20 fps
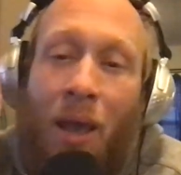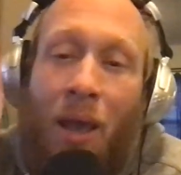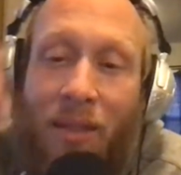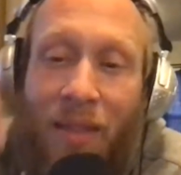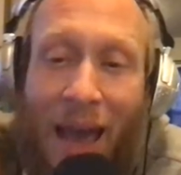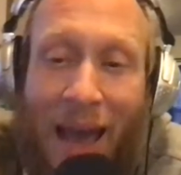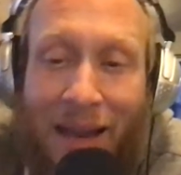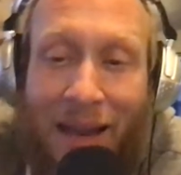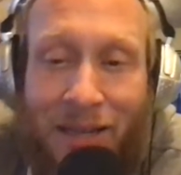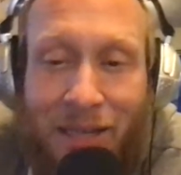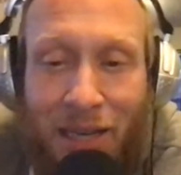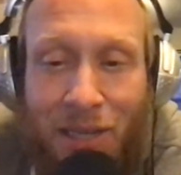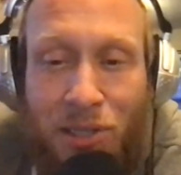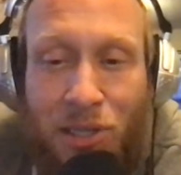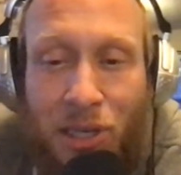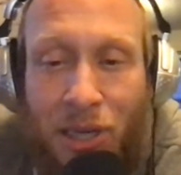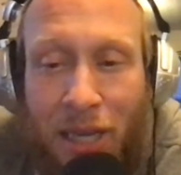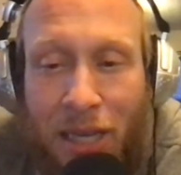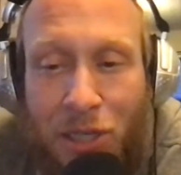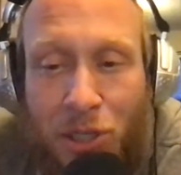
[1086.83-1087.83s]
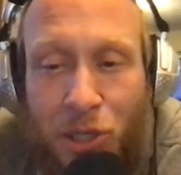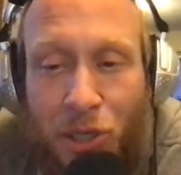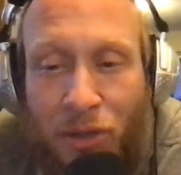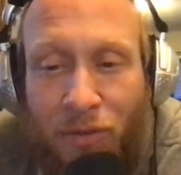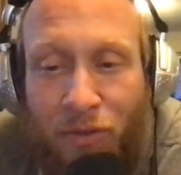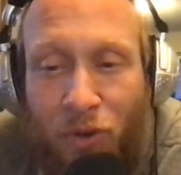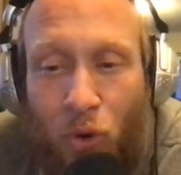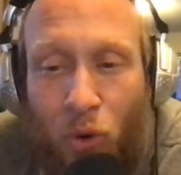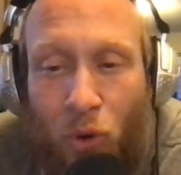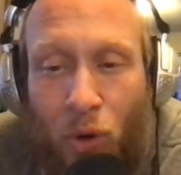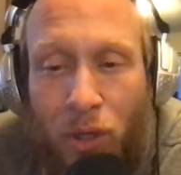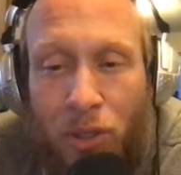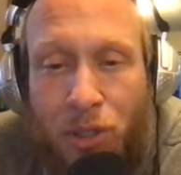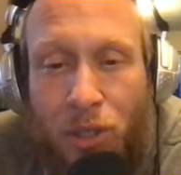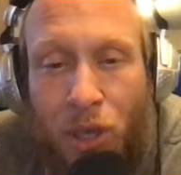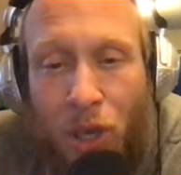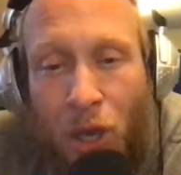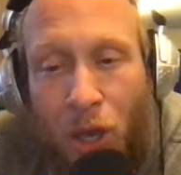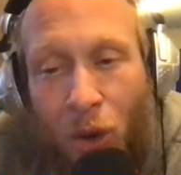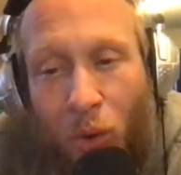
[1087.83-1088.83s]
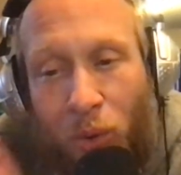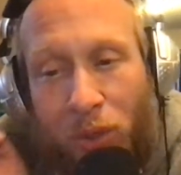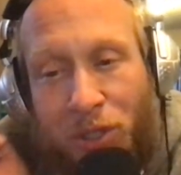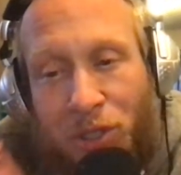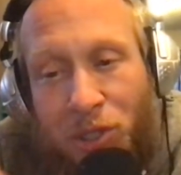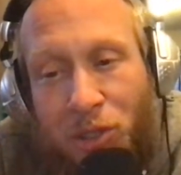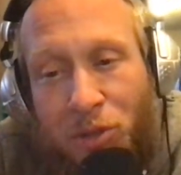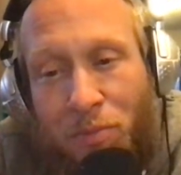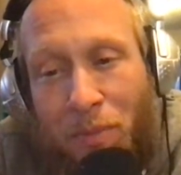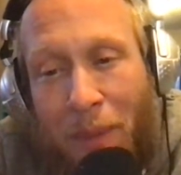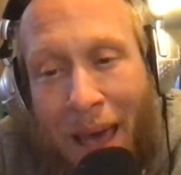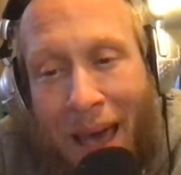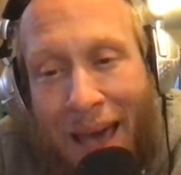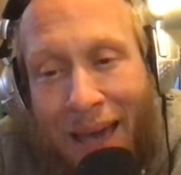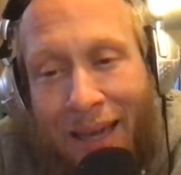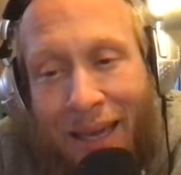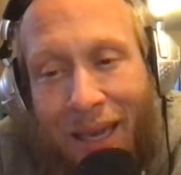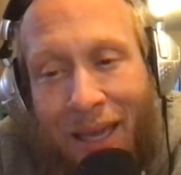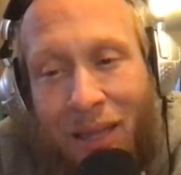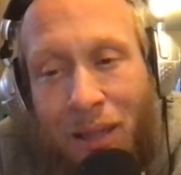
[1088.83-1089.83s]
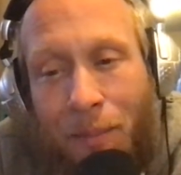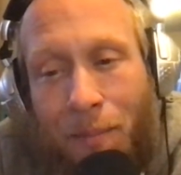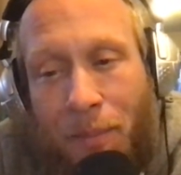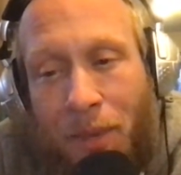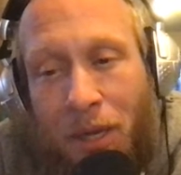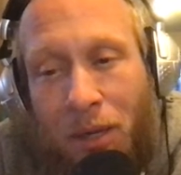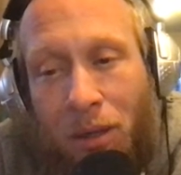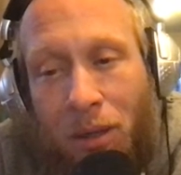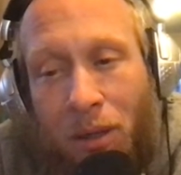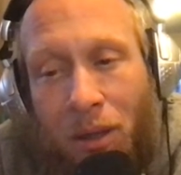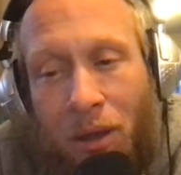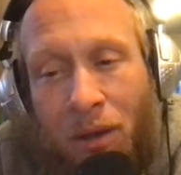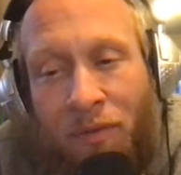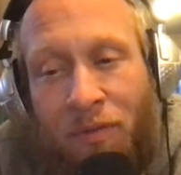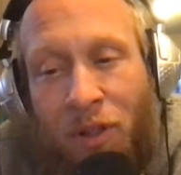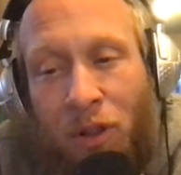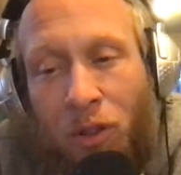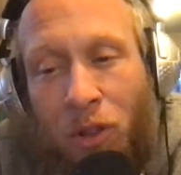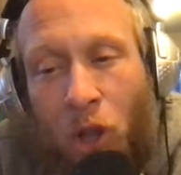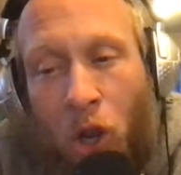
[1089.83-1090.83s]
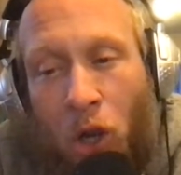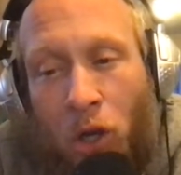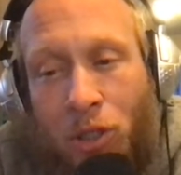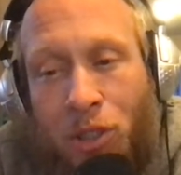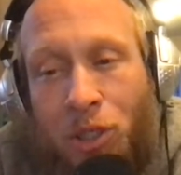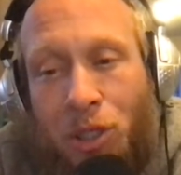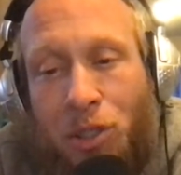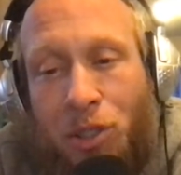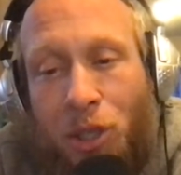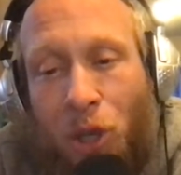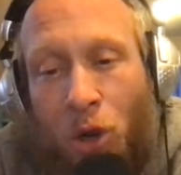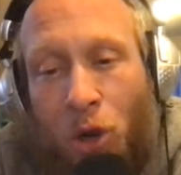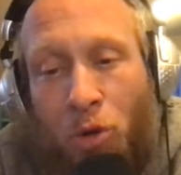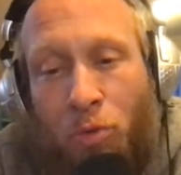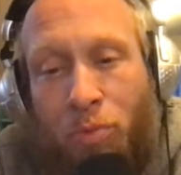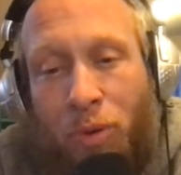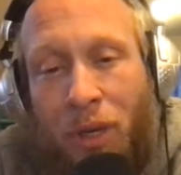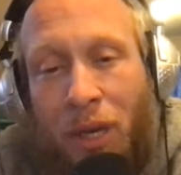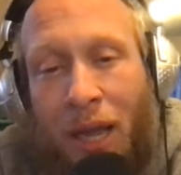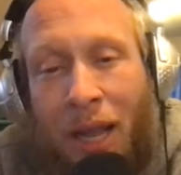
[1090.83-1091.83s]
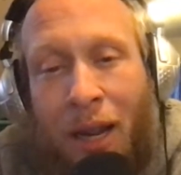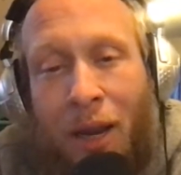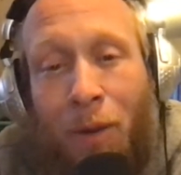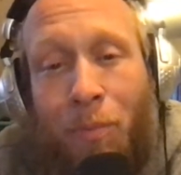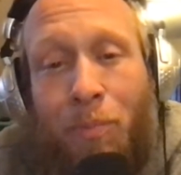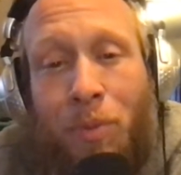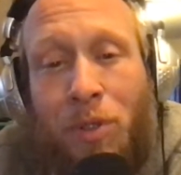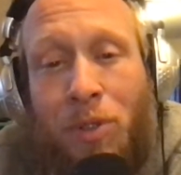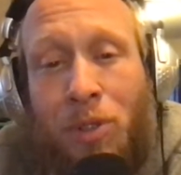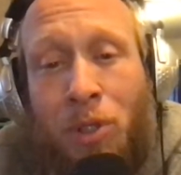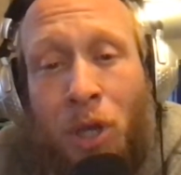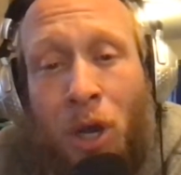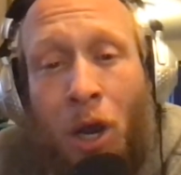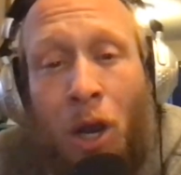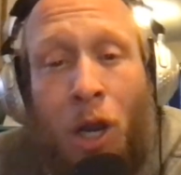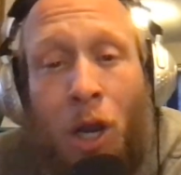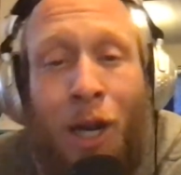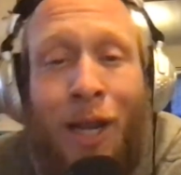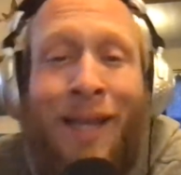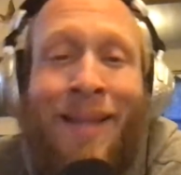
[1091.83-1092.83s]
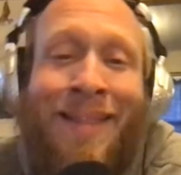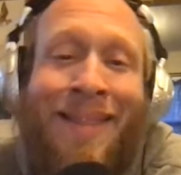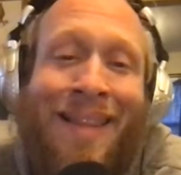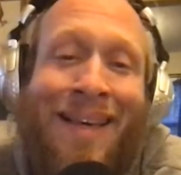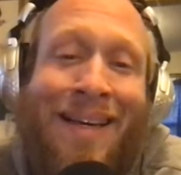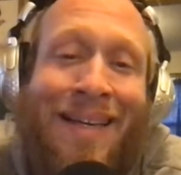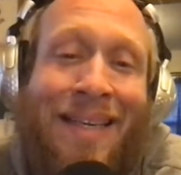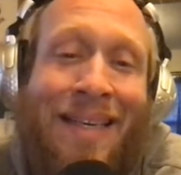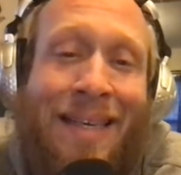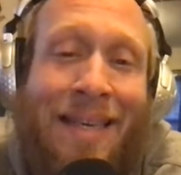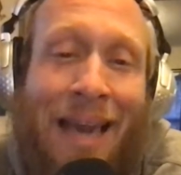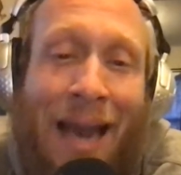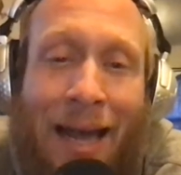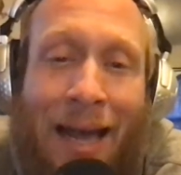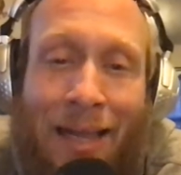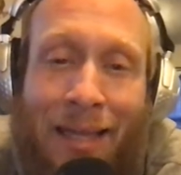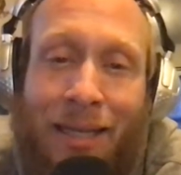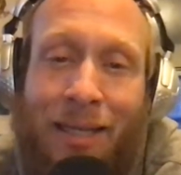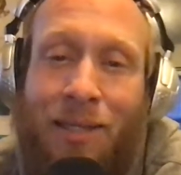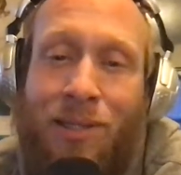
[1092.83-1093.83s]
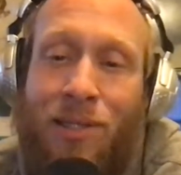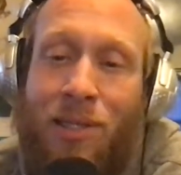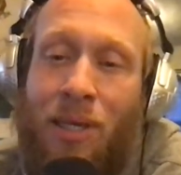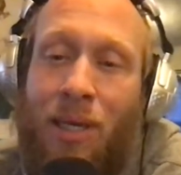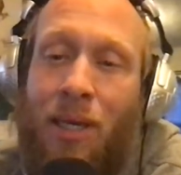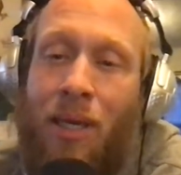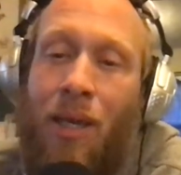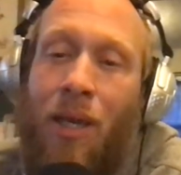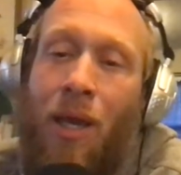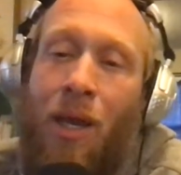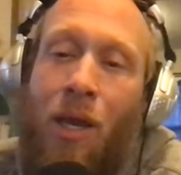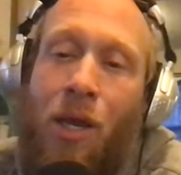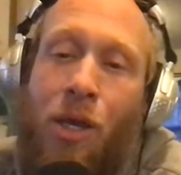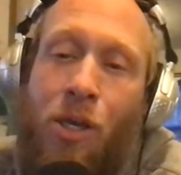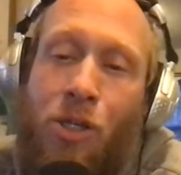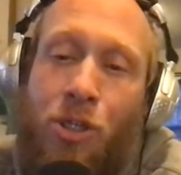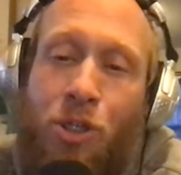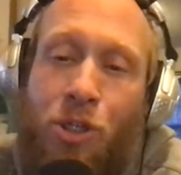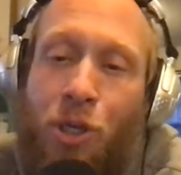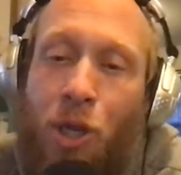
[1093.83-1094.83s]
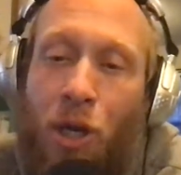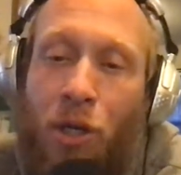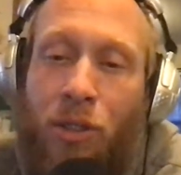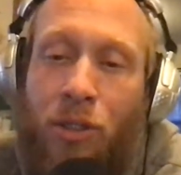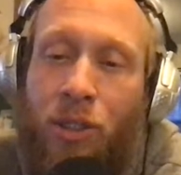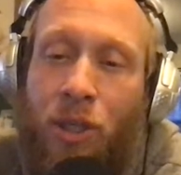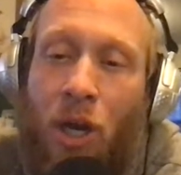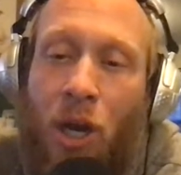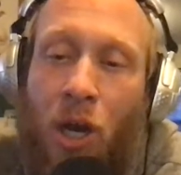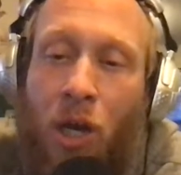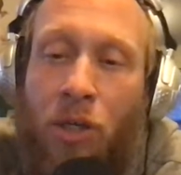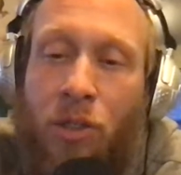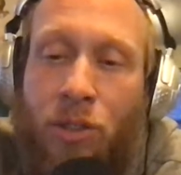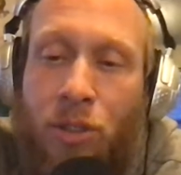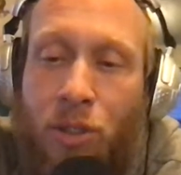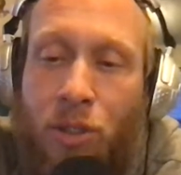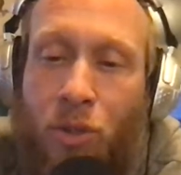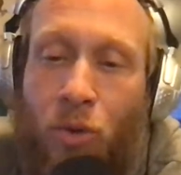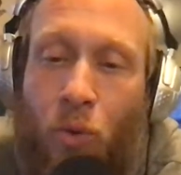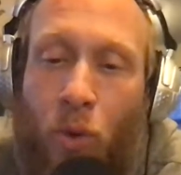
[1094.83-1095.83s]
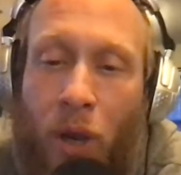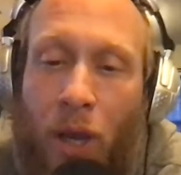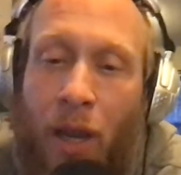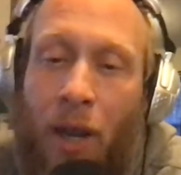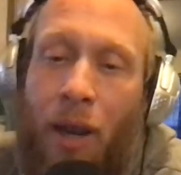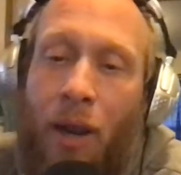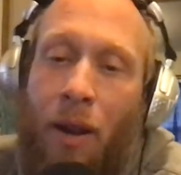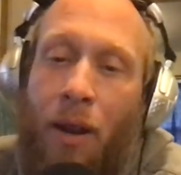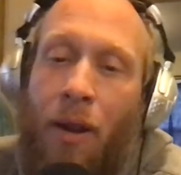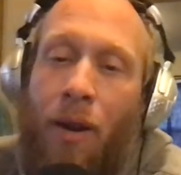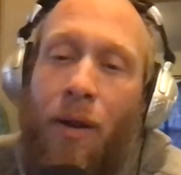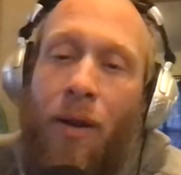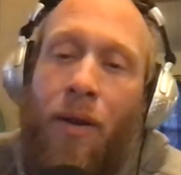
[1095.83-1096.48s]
That destination, of course, was smack in the middle of the largest open air bazaar in the galaxy, Shungdong Square.